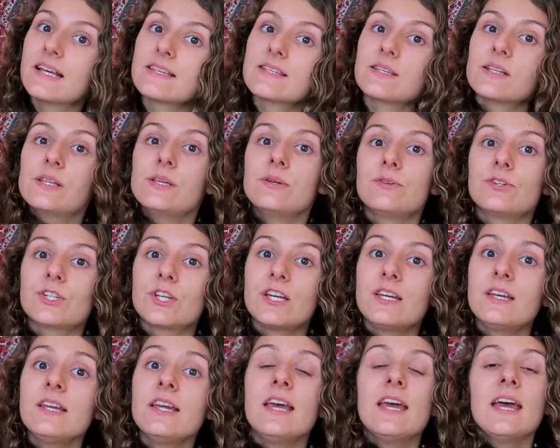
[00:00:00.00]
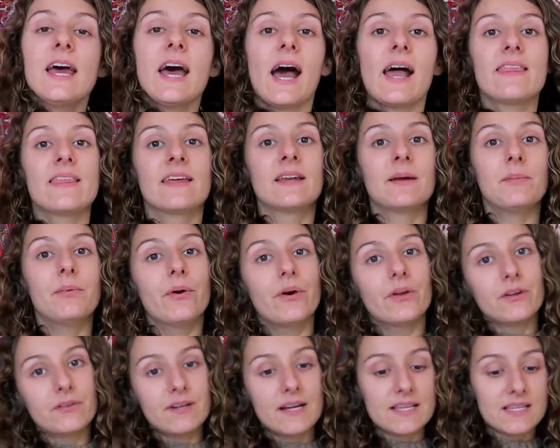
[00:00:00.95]
that solution, and then I pour
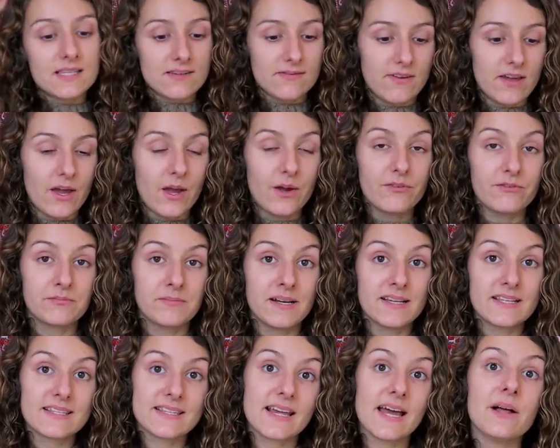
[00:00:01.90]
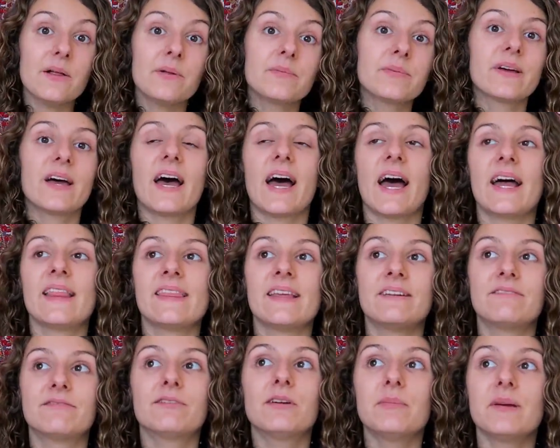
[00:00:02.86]
the rest of it over my scalp and
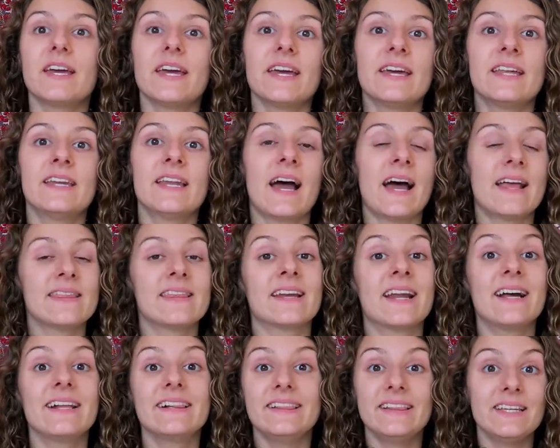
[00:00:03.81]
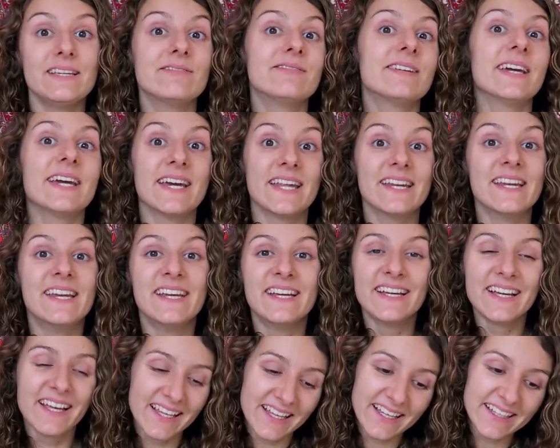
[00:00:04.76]
then rub it in, and then I leave it
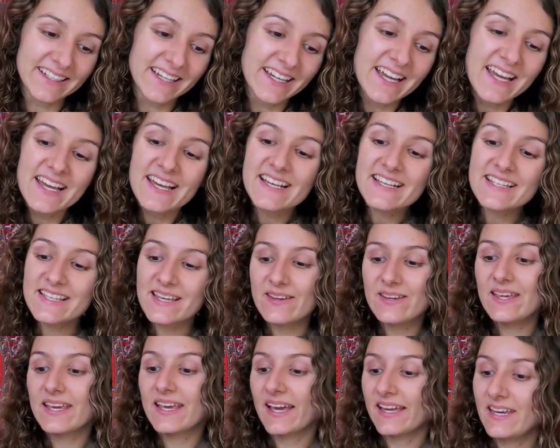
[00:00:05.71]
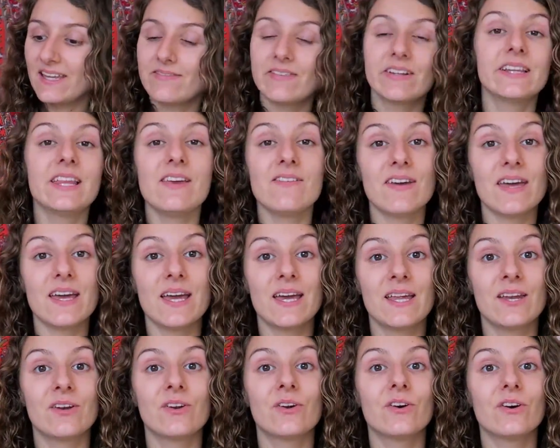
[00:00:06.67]
in. So you can either leave it
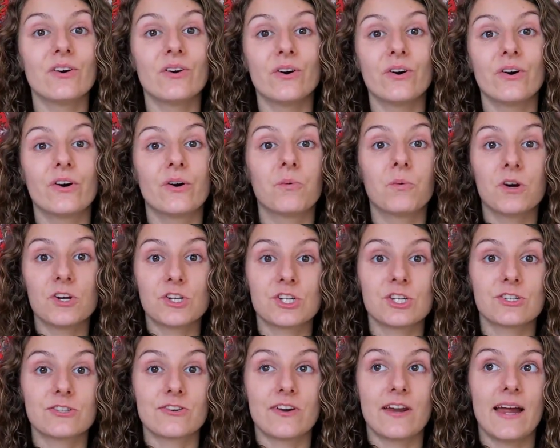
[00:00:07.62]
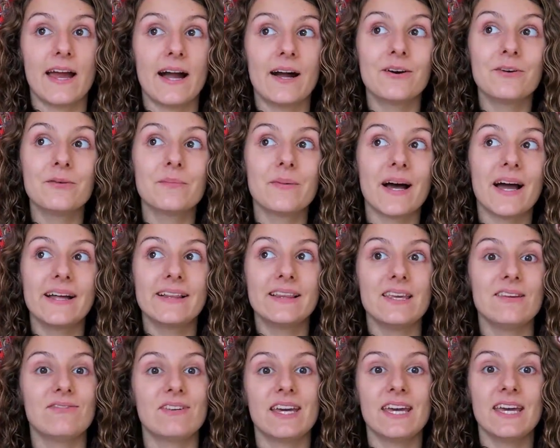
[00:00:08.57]
in or wash it straight out, but I
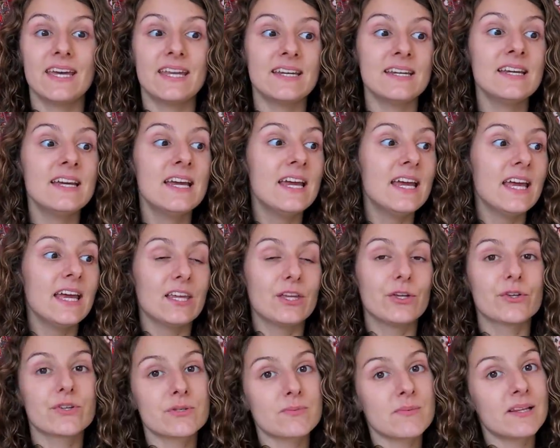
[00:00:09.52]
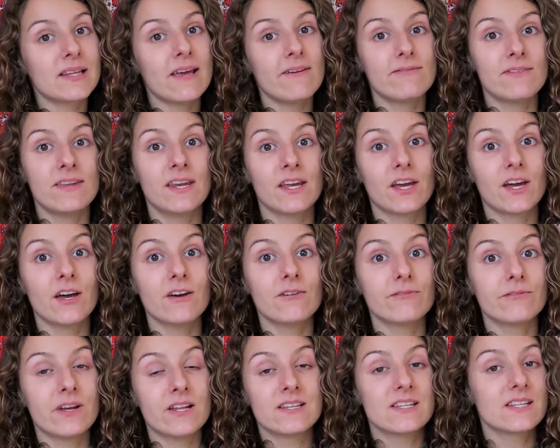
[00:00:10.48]
leave it in. You'll smell like vinegar
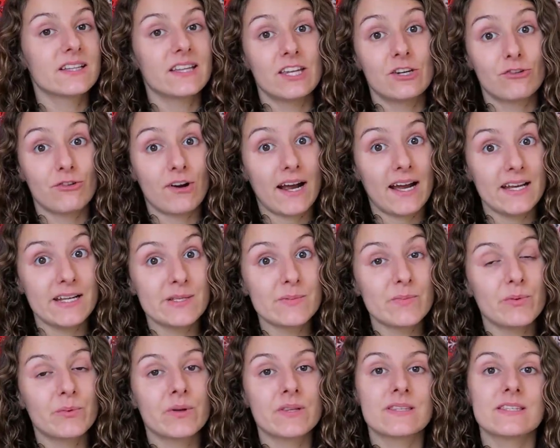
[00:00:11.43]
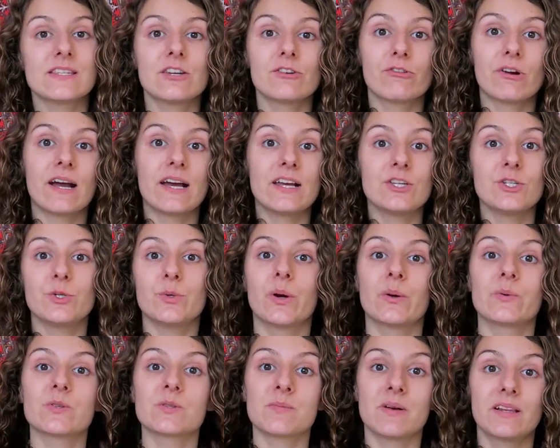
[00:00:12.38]
until it dries, but once it dries you
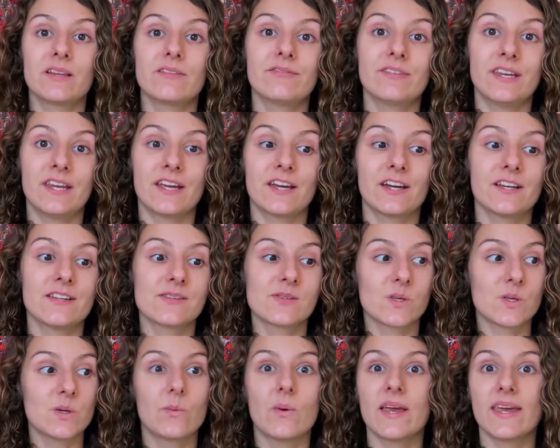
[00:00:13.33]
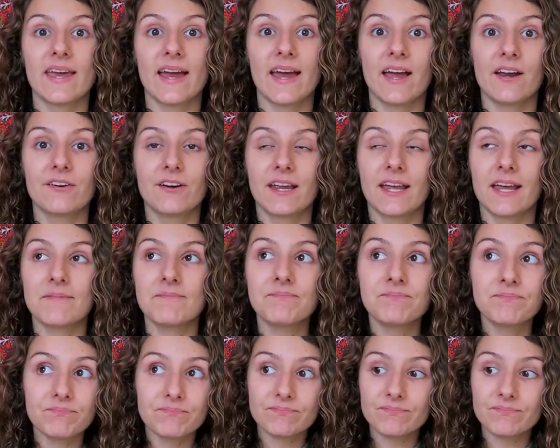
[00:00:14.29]
won't smell of vinegar until you wet your hair again.